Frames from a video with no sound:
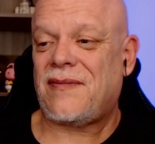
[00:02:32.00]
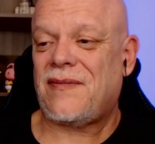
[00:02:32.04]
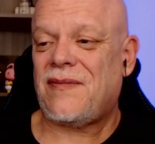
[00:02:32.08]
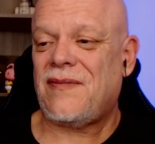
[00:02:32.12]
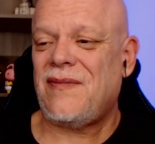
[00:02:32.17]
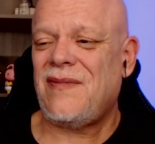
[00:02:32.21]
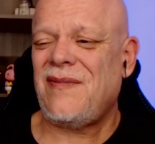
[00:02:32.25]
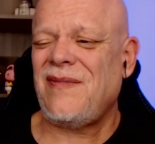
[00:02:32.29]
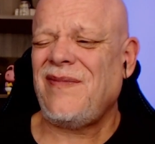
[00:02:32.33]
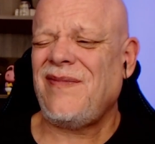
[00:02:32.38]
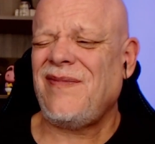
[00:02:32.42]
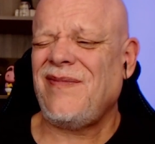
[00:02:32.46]

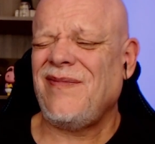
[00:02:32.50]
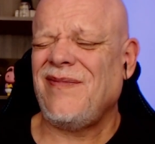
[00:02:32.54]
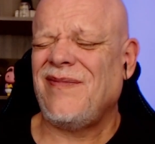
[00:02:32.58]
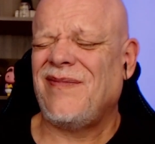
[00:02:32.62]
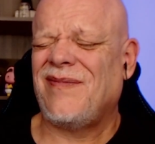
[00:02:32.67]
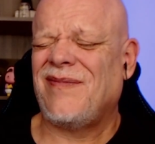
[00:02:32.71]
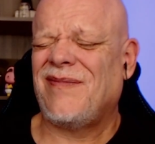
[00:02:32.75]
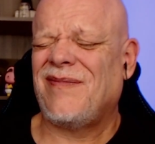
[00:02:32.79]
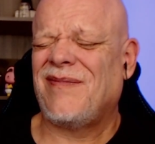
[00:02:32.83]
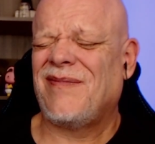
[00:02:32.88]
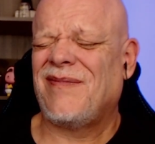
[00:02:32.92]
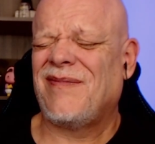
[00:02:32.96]

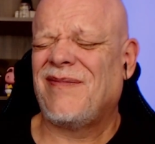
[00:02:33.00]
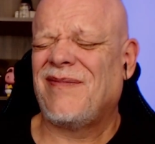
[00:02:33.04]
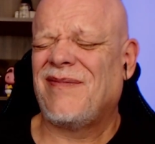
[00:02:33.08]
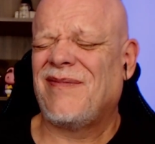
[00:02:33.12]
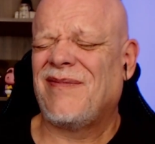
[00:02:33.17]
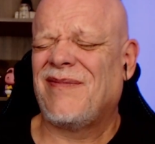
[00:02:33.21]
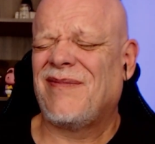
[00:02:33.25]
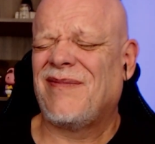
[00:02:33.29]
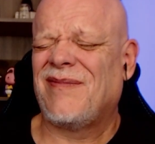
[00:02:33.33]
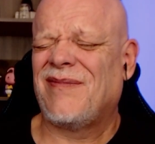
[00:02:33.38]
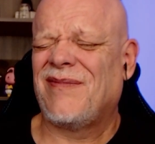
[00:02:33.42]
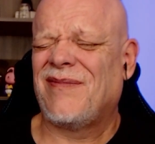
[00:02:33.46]

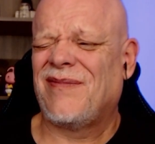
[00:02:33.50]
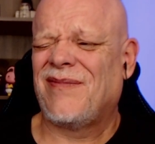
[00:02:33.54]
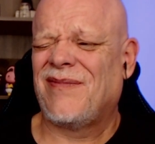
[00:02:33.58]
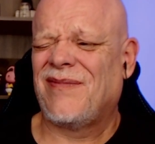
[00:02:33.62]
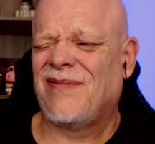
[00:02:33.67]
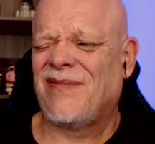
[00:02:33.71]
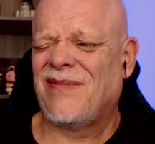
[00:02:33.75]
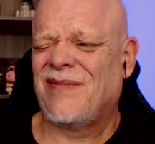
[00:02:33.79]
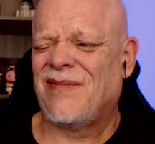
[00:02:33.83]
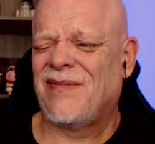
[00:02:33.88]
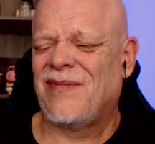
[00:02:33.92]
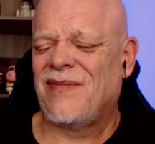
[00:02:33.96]

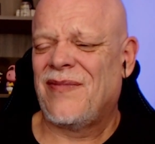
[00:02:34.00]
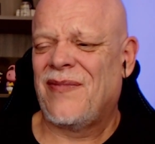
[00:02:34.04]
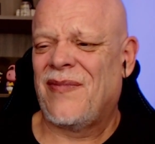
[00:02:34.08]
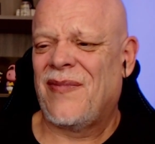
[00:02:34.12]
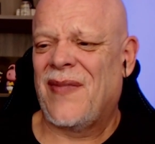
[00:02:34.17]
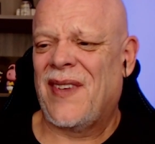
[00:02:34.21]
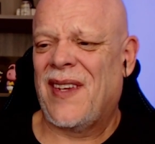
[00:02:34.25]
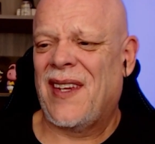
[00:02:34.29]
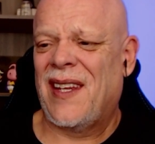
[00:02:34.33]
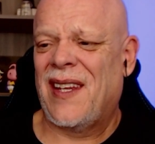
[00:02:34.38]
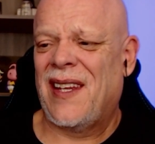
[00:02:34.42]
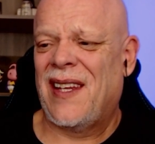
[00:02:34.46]

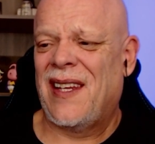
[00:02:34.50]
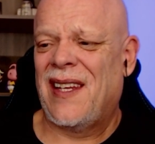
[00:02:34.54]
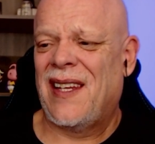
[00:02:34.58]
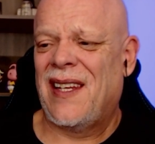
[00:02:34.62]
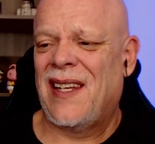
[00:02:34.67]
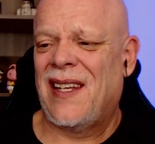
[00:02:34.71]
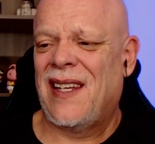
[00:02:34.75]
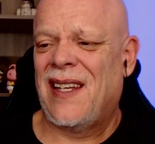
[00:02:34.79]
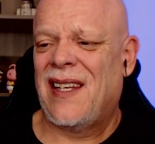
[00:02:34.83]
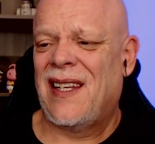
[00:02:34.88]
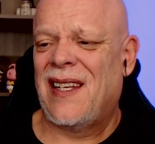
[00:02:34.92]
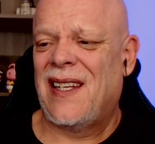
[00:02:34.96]
[no speech]